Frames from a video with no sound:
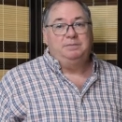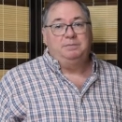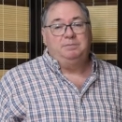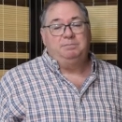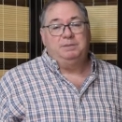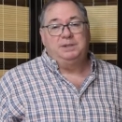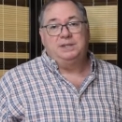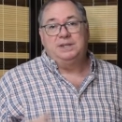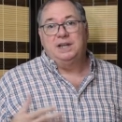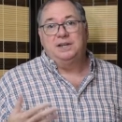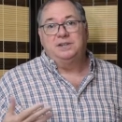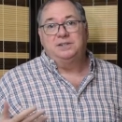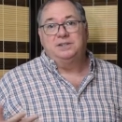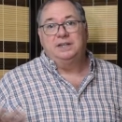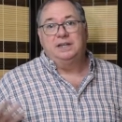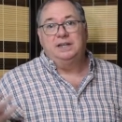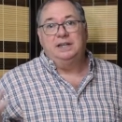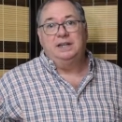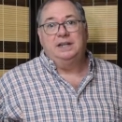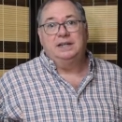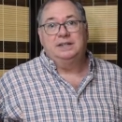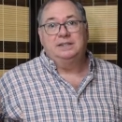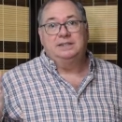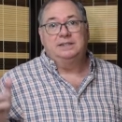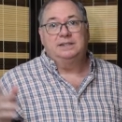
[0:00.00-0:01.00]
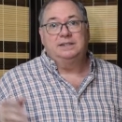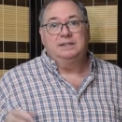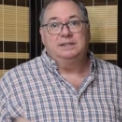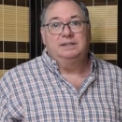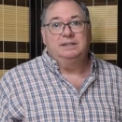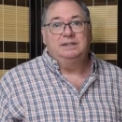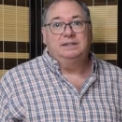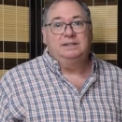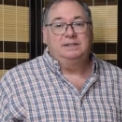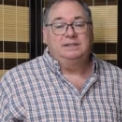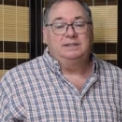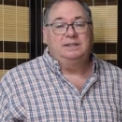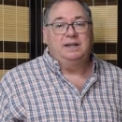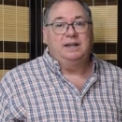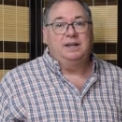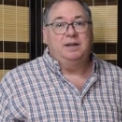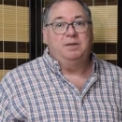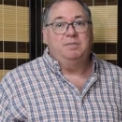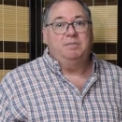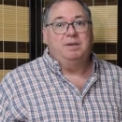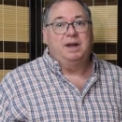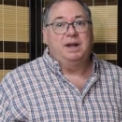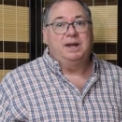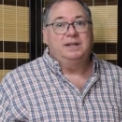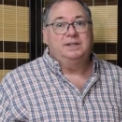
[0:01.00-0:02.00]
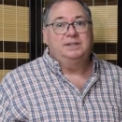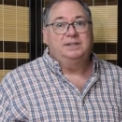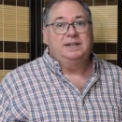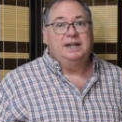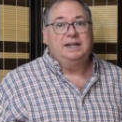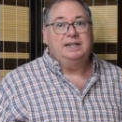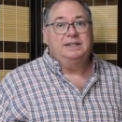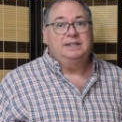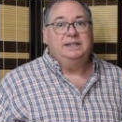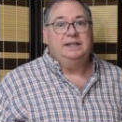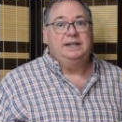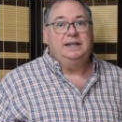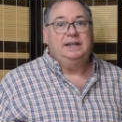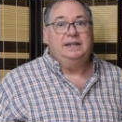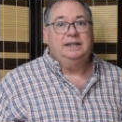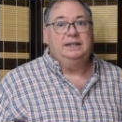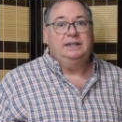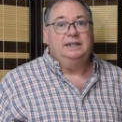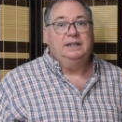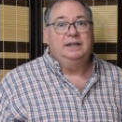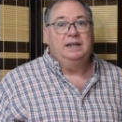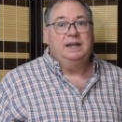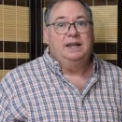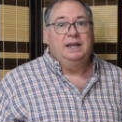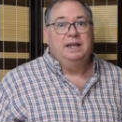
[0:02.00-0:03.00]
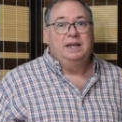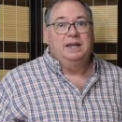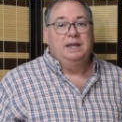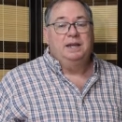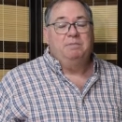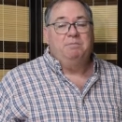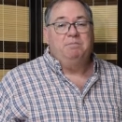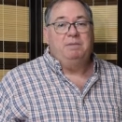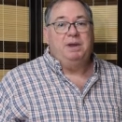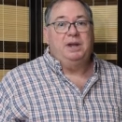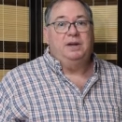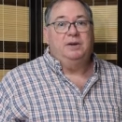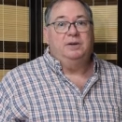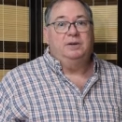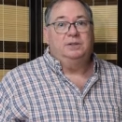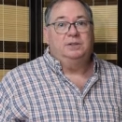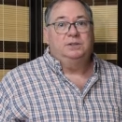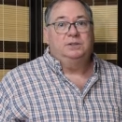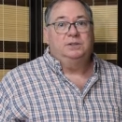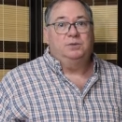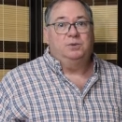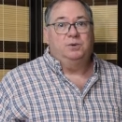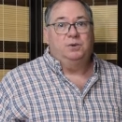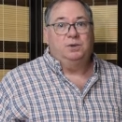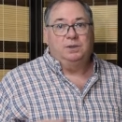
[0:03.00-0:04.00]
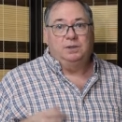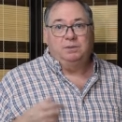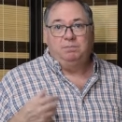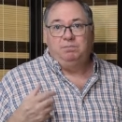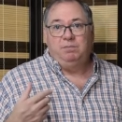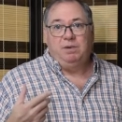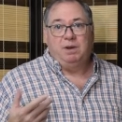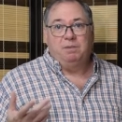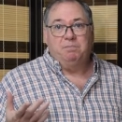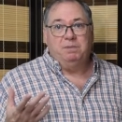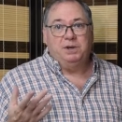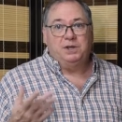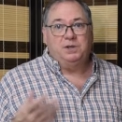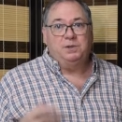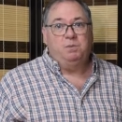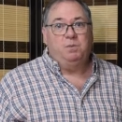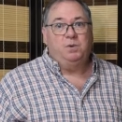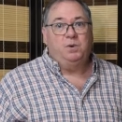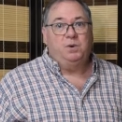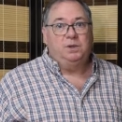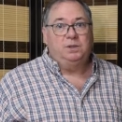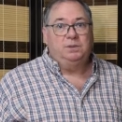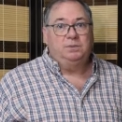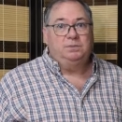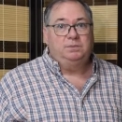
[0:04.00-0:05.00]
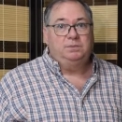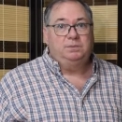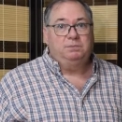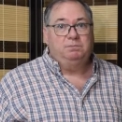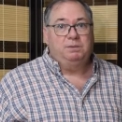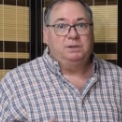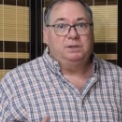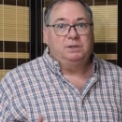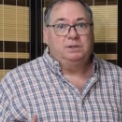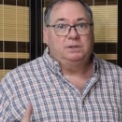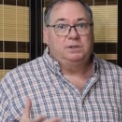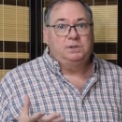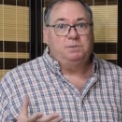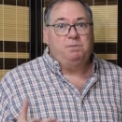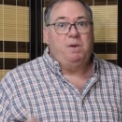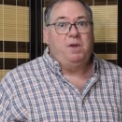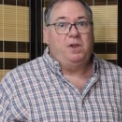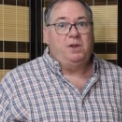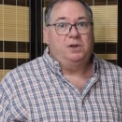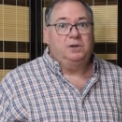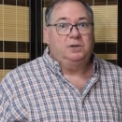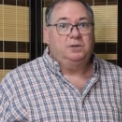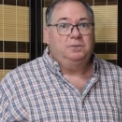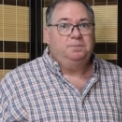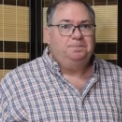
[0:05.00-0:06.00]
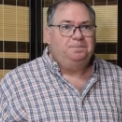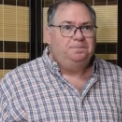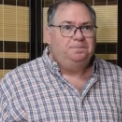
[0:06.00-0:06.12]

potentially less than 10 to the minus 18 meters, or much smaller.